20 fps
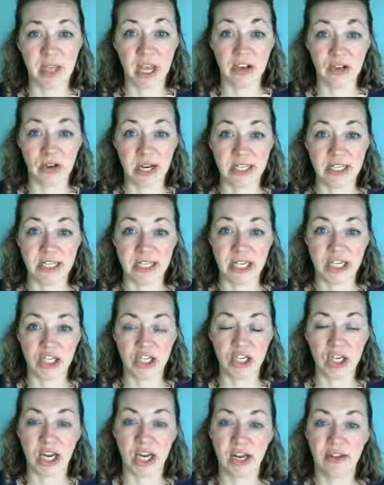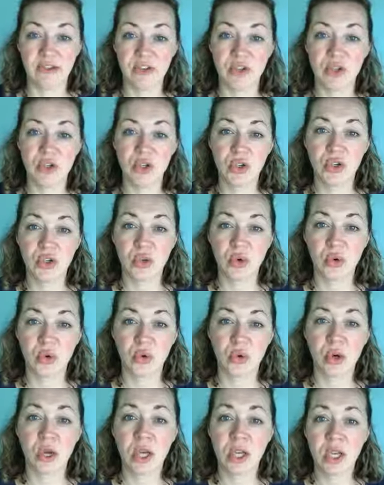accreditation. And if you do
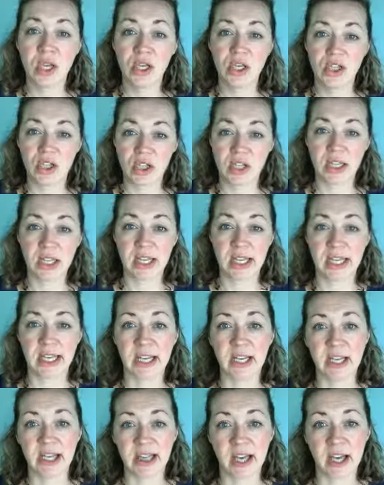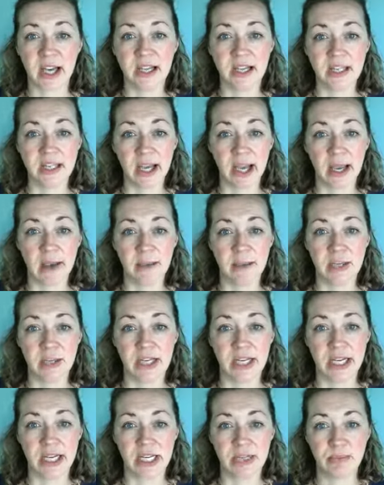go to the link that
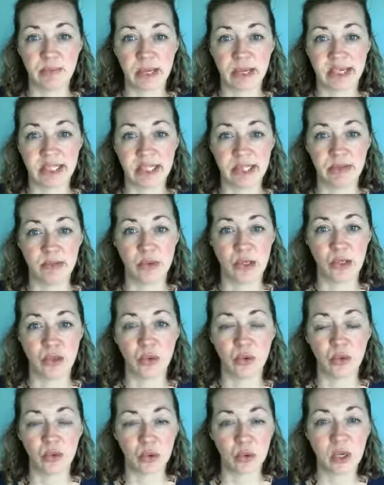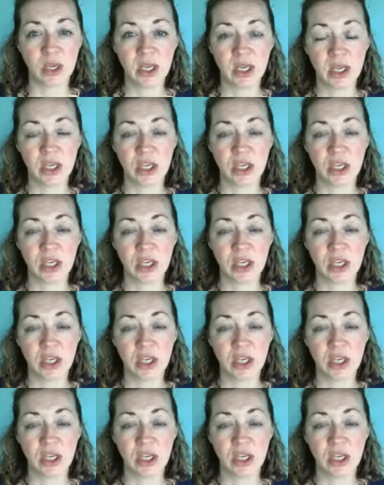Jane has pasted below,